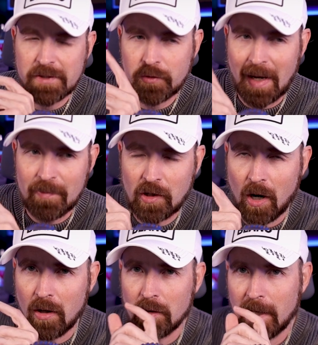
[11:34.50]
grab the
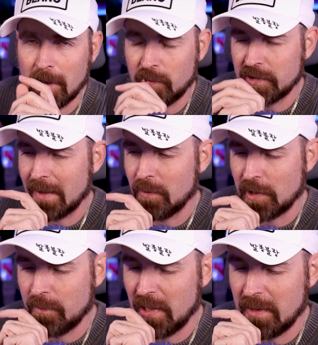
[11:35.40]
Carlisle, put that one
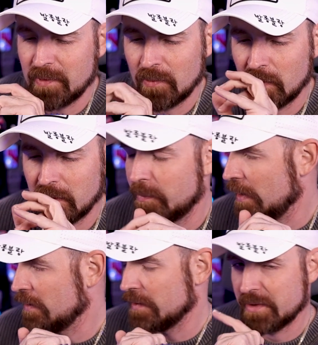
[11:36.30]
on paper, and we'll
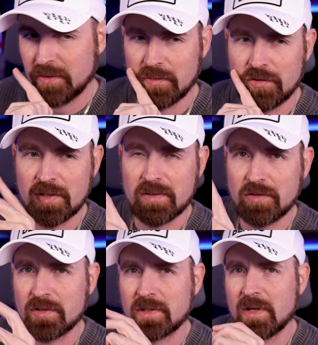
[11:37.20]
compare the two. Just
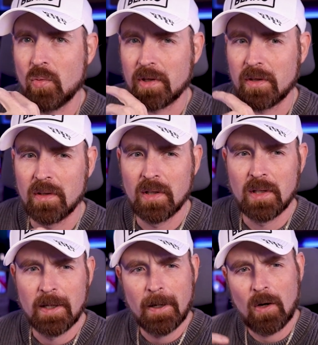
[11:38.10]
because I
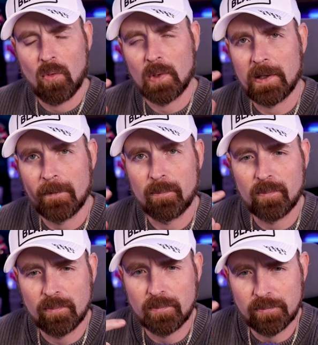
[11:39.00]
wanna
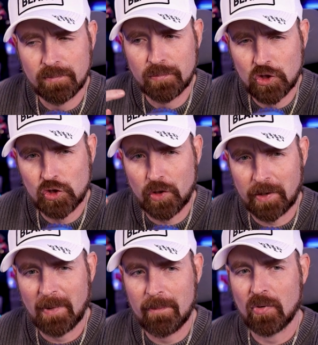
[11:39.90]
trick
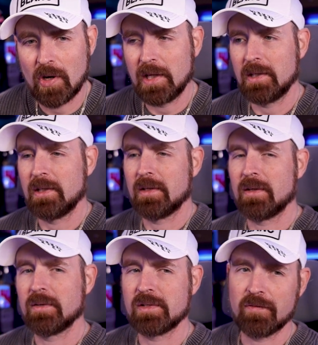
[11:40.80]
my brain
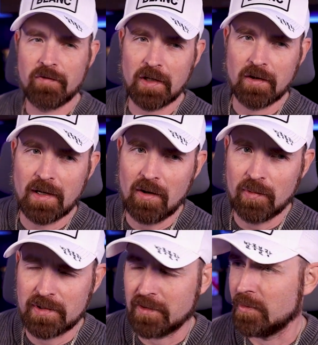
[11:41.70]
here to figure out
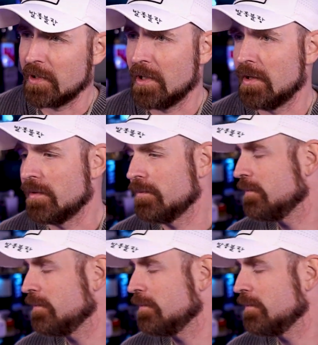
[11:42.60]
what's going on.